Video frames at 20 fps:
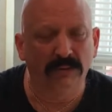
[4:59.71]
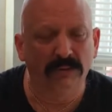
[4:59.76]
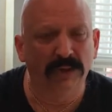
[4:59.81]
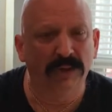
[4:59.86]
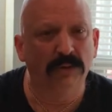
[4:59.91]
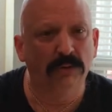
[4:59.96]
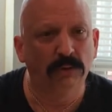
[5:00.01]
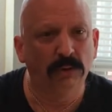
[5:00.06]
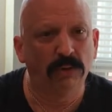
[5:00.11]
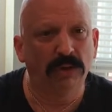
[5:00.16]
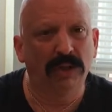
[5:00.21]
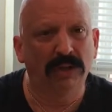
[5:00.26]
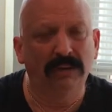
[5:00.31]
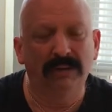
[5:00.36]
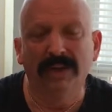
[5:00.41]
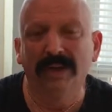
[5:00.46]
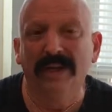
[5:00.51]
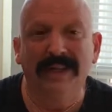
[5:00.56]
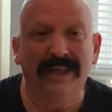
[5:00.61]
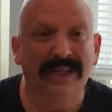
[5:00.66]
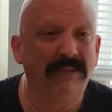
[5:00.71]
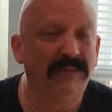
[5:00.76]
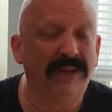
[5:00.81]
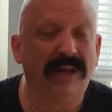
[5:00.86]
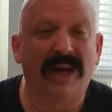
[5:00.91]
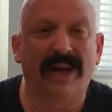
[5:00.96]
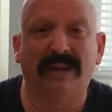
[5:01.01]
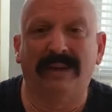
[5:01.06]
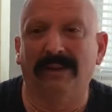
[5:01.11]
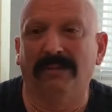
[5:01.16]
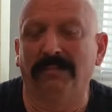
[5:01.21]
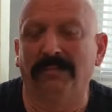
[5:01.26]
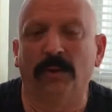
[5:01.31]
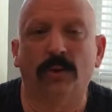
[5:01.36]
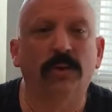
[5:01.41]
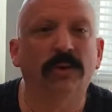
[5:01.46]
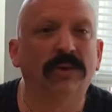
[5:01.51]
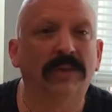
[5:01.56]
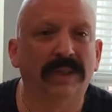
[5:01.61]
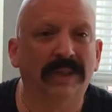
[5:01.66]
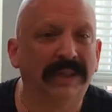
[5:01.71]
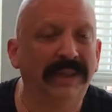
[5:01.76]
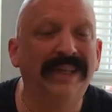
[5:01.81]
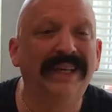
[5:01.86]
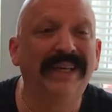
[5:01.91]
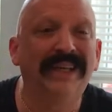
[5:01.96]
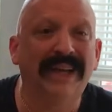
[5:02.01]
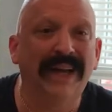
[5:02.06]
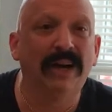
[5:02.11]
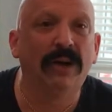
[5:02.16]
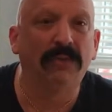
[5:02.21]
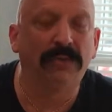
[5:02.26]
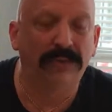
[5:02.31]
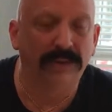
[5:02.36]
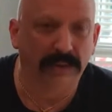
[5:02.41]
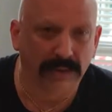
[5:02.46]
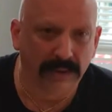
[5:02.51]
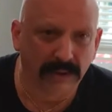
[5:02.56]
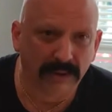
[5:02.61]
really looking cook and eat healthier.